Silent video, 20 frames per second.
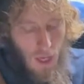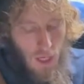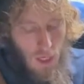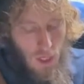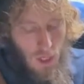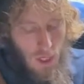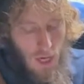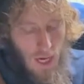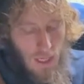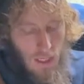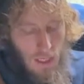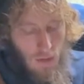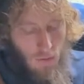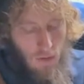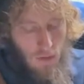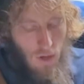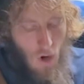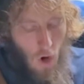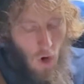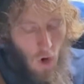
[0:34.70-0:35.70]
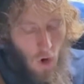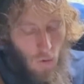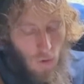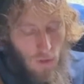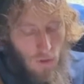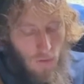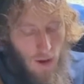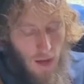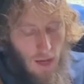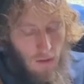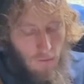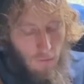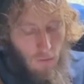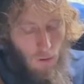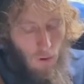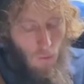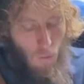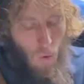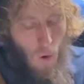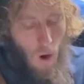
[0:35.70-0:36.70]
Jessie was always ready
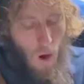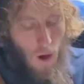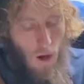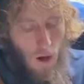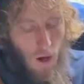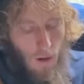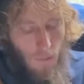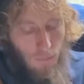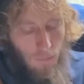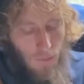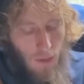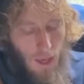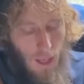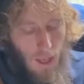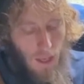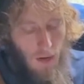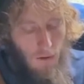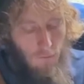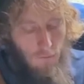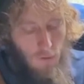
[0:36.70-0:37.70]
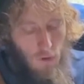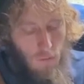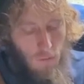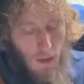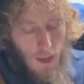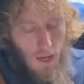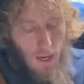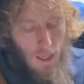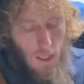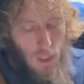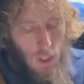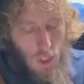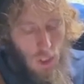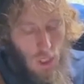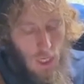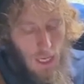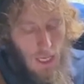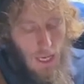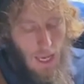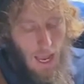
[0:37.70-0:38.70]
for a walk, and in a few minutes
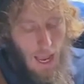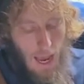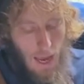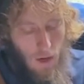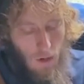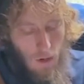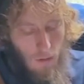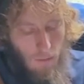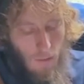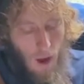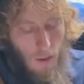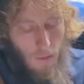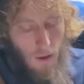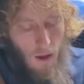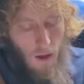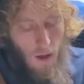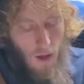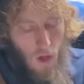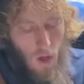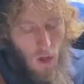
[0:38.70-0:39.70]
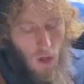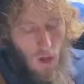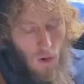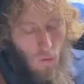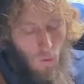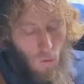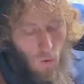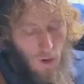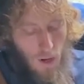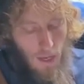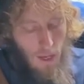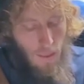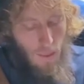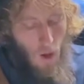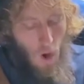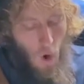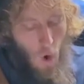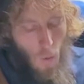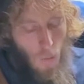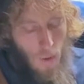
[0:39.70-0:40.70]
she and her mamma were in
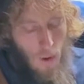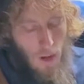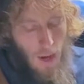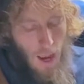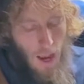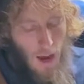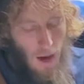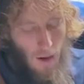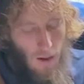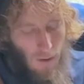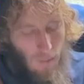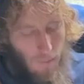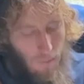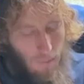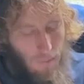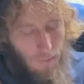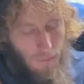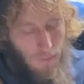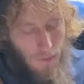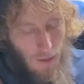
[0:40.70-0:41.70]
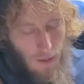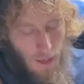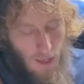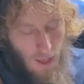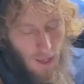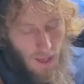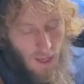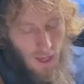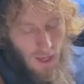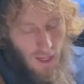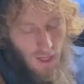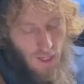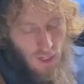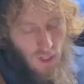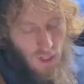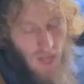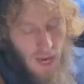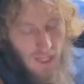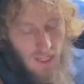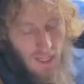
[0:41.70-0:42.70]
the open air.
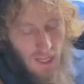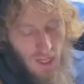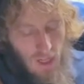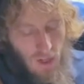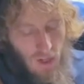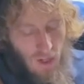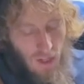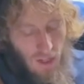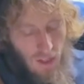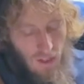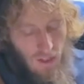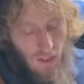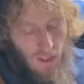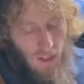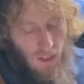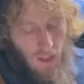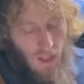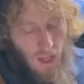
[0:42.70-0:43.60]
Jessie took a little